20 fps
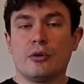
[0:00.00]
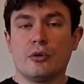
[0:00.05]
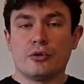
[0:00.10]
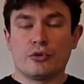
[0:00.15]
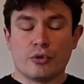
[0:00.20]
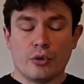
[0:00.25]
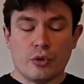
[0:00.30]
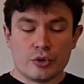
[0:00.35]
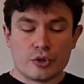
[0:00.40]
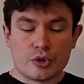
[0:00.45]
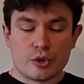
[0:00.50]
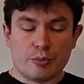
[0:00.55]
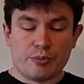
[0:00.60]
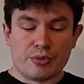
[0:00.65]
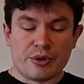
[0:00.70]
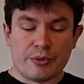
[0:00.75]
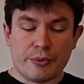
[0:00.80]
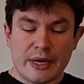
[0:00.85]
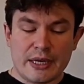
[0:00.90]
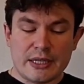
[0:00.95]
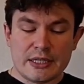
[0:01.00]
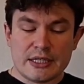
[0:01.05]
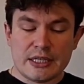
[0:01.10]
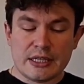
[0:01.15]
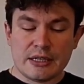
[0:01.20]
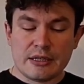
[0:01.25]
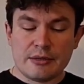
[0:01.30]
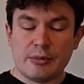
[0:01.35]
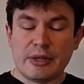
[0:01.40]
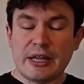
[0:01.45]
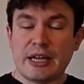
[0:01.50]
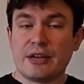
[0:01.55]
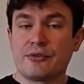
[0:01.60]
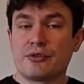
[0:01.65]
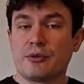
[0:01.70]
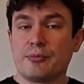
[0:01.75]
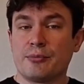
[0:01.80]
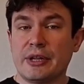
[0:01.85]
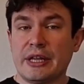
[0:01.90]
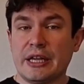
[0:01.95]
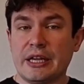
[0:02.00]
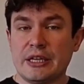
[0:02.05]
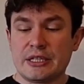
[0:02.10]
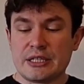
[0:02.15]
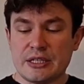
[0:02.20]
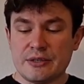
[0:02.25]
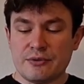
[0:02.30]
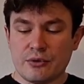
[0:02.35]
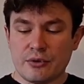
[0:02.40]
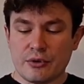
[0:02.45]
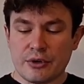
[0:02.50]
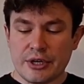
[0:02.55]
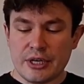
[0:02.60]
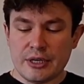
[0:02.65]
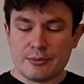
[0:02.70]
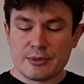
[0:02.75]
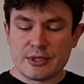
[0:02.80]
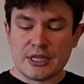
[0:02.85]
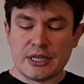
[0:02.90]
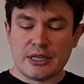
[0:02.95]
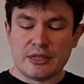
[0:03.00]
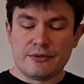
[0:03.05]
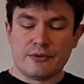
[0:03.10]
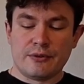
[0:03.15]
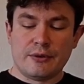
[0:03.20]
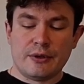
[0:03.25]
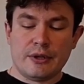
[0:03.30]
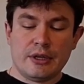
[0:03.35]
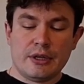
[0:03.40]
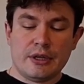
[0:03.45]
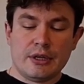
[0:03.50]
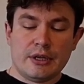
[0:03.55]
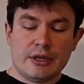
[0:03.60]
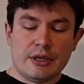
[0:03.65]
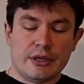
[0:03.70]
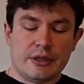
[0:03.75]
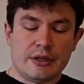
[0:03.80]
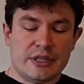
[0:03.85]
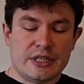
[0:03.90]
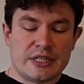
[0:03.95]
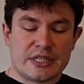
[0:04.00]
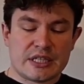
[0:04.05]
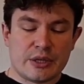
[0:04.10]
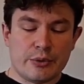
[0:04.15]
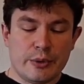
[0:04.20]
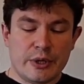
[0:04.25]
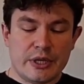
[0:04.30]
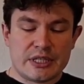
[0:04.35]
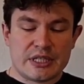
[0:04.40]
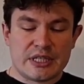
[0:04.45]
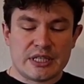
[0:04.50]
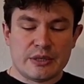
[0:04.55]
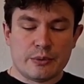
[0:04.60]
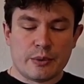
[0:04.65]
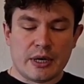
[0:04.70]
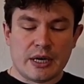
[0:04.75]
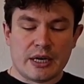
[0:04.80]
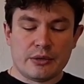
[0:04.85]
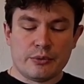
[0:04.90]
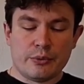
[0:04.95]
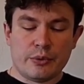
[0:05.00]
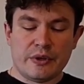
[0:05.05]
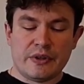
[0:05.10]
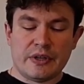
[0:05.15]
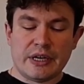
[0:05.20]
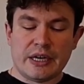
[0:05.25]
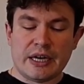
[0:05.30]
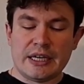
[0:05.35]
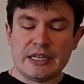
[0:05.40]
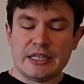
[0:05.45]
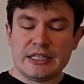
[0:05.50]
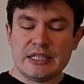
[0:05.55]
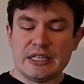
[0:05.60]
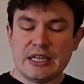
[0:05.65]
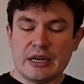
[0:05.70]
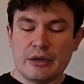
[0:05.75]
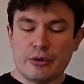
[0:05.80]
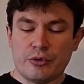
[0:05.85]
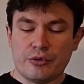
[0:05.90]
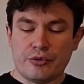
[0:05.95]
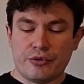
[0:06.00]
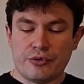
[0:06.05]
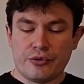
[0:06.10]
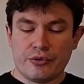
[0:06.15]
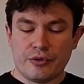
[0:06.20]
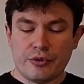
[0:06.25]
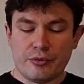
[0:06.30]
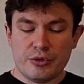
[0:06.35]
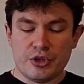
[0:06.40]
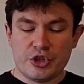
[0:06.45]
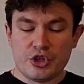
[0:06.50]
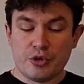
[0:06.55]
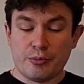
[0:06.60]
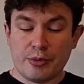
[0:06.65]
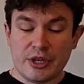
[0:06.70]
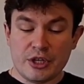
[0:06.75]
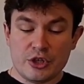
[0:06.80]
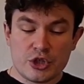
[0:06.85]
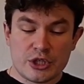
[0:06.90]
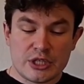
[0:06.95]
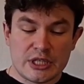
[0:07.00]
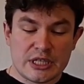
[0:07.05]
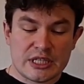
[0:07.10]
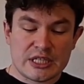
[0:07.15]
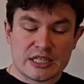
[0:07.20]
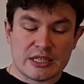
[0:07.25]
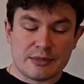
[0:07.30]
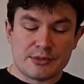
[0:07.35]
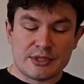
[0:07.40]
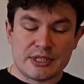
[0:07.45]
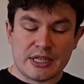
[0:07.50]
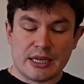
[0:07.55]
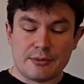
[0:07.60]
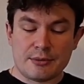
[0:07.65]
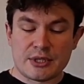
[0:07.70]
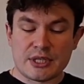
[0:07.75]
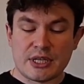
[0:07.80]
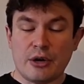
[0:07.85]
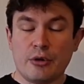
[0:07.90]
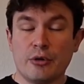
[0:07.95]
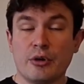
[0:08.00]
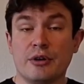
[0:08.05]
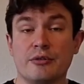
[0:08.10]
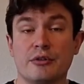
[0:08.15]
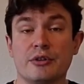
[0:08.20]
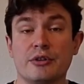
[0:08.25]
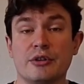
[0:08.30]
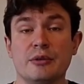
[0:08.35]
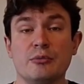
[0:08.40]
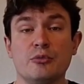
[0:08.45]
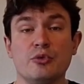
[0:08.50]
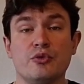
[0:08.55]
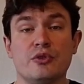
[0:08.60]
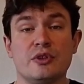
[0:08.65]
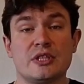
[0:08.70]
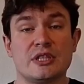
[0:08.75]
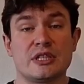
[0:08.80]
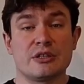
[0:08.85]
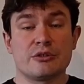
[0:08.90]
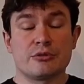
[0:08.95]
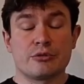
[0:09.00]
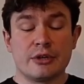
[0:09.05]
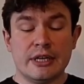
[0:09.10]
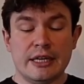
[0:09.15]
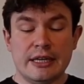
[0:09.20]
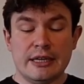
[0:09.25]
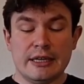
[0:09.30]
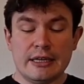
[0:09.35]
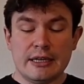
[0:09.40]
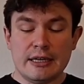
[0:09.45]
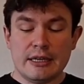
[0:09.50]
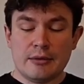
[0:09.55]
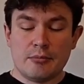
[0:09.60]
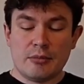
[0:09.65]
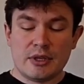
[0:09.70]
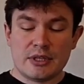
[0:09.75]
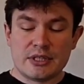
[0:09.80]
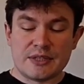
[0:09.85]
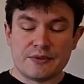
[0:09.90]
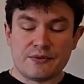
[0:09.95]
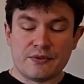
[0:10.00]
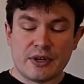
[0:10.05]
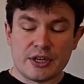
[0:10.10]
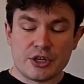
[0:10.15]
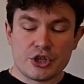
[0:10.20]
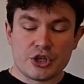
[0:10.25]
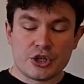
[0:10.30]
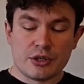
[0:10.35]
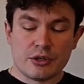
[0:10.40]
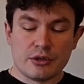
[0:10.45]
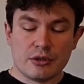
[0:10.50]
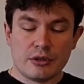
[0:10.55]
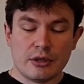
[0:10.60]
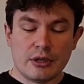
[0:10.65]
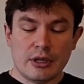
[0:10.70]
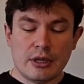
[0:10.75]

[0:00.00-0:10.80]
also preventing black from playing c4 himself. This queen c1 with the idea of bishop h6 sometimes. However, the move is really multifunctional